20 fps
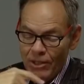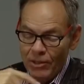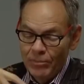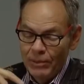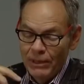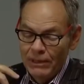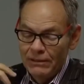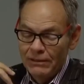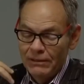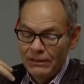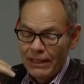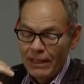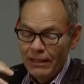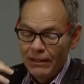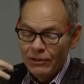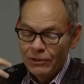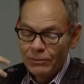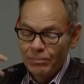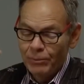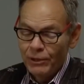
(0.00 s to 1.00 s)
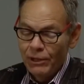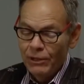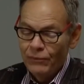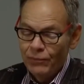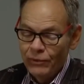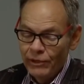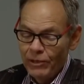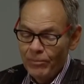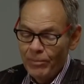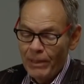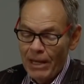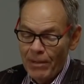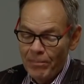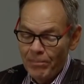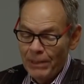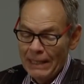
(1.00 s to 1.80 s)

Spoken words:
But tell us briefly about